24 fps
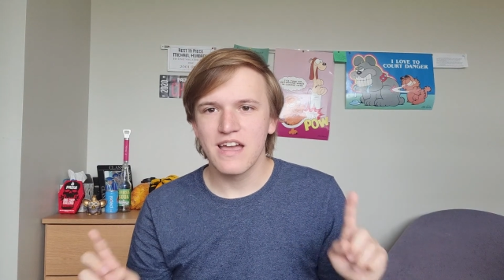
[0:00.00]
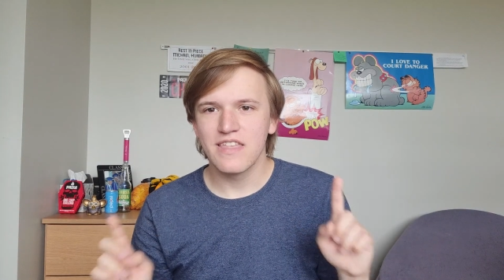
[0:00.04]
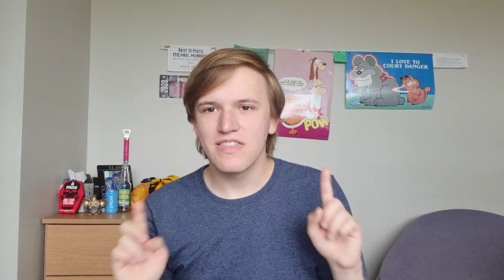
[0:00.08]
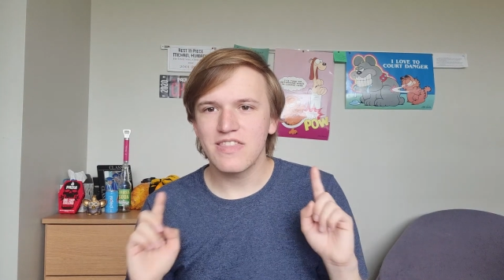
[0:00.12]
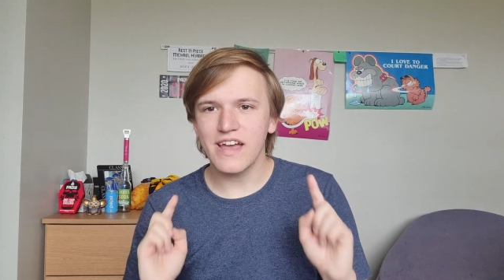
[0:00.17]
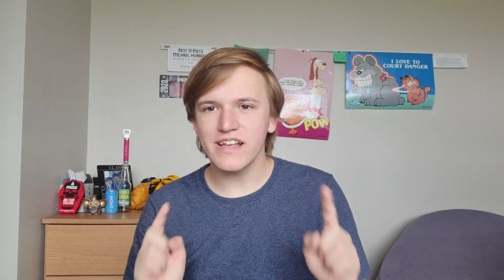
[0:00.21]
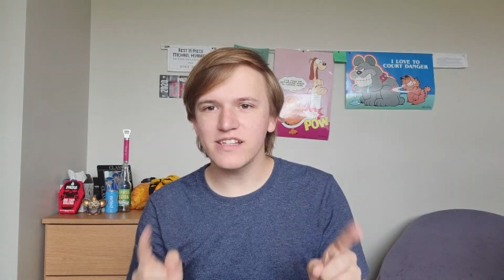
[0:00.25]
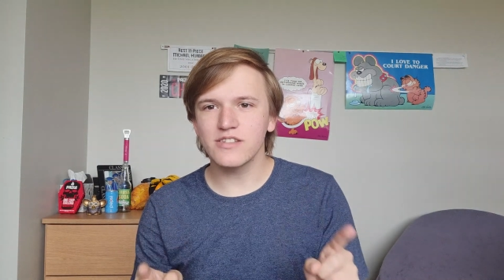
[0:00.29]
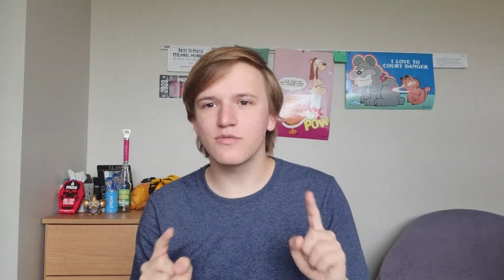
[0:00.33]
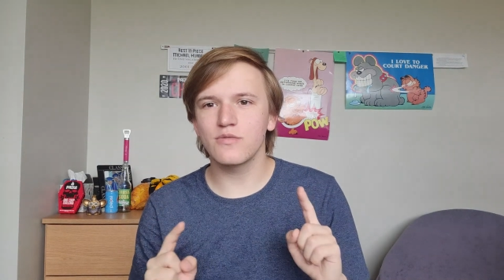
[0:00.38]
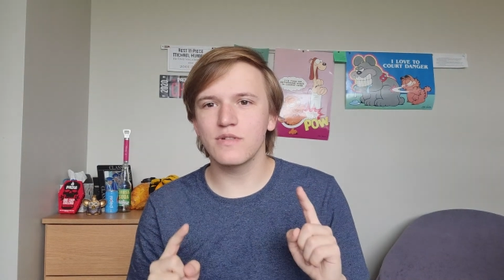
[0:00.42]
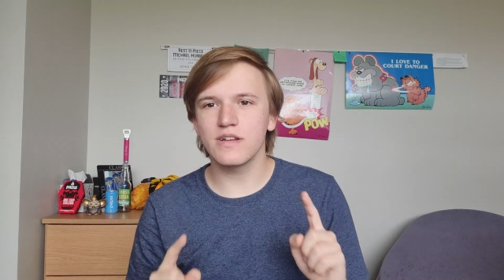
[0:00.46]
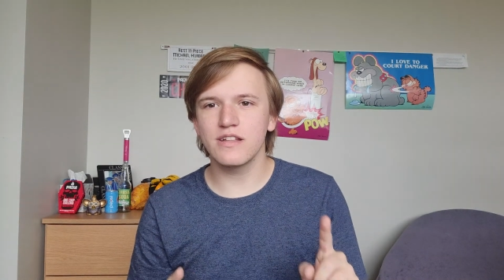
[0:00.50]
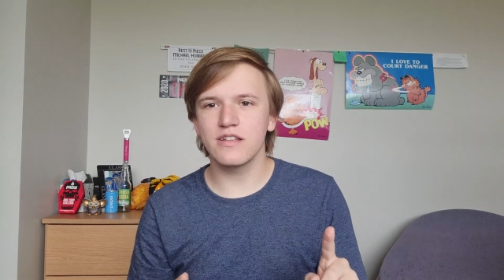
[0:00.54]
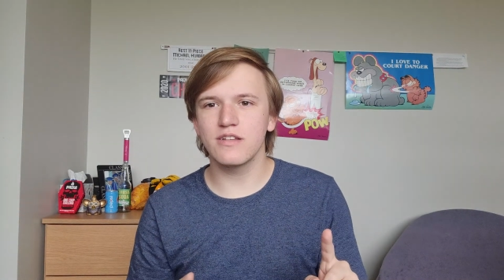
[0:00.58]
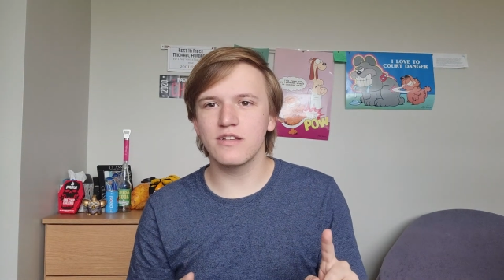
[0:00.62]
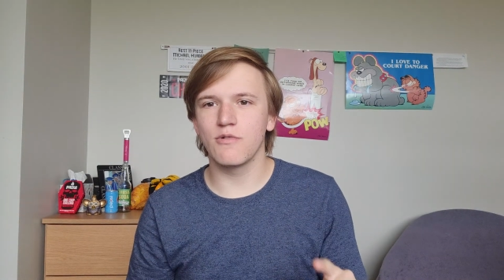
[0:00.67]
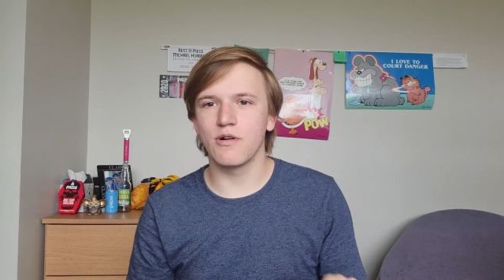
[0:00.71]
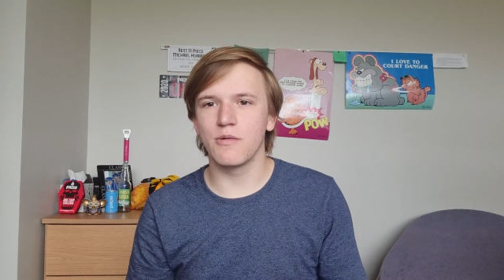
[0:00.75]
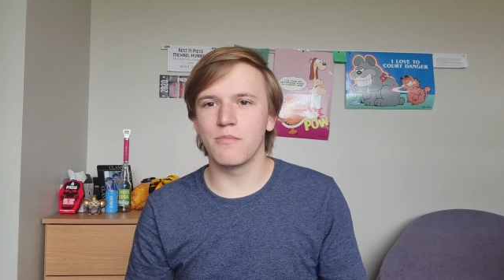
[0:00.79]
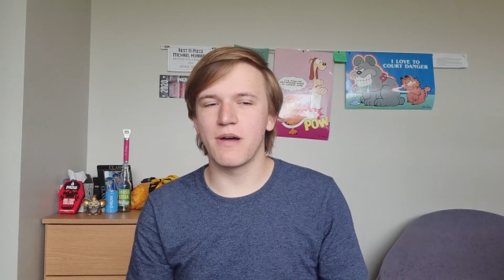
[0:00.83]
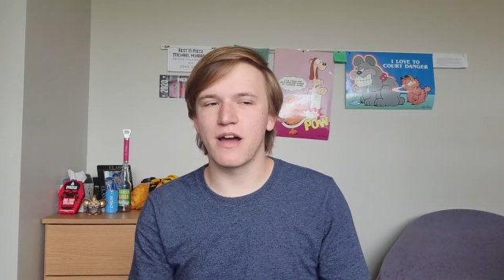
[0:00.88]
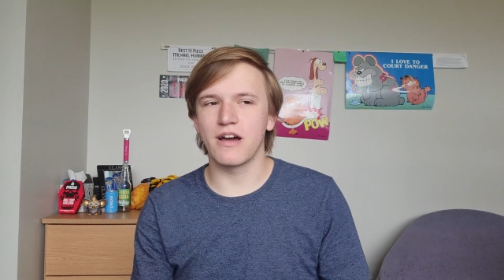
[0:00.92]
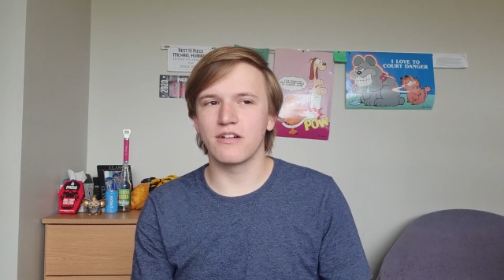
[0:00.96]
That's really
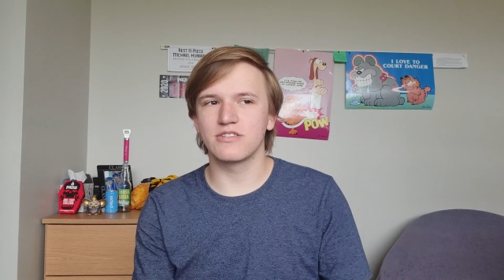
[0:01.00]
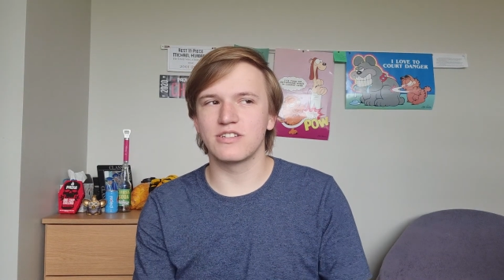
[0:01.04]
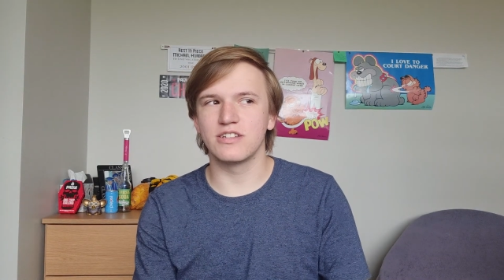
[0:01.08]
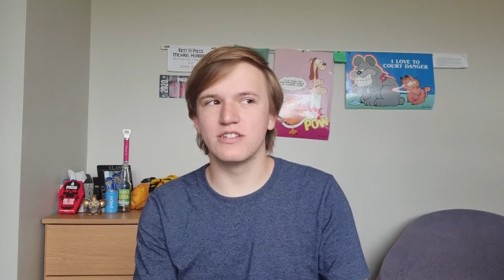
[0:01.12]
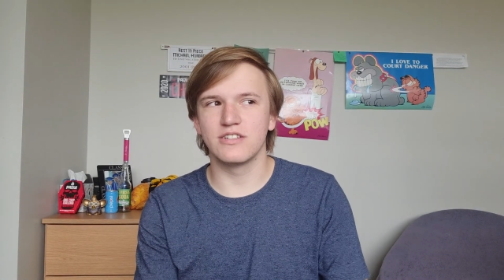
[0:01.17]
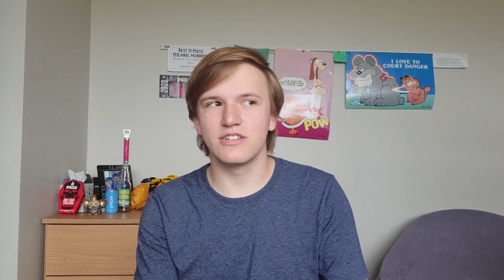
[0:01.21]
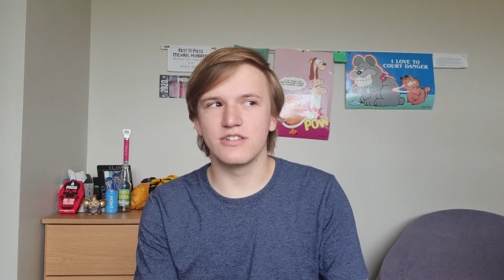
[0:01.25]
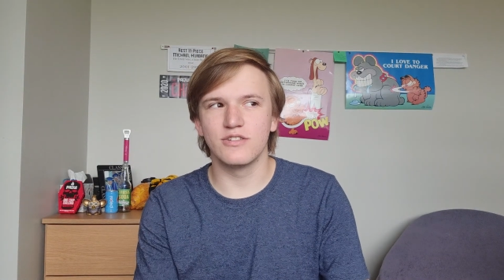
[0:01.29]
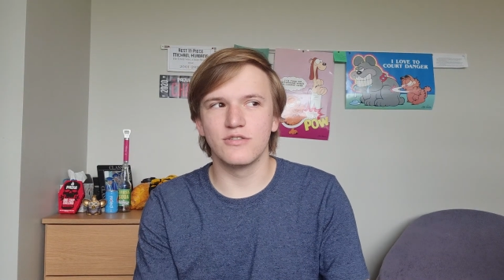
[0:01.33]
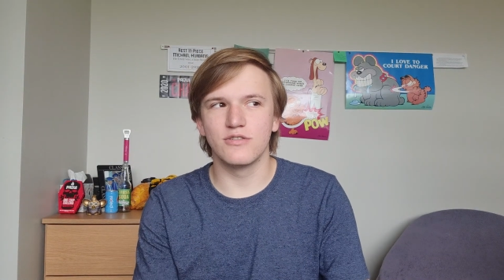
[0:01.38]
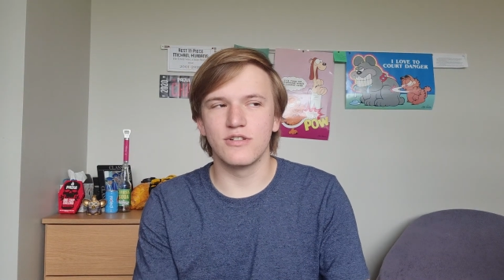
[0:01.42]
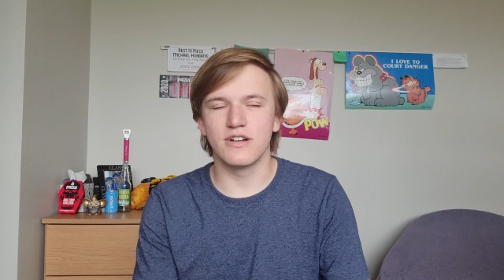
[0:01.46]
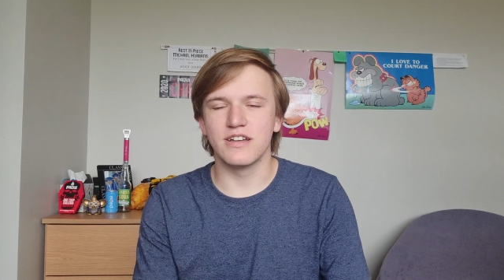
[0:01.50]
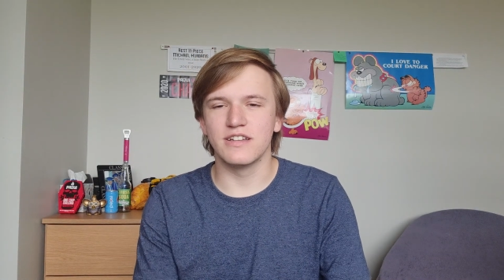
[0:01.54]
what Mountain Dew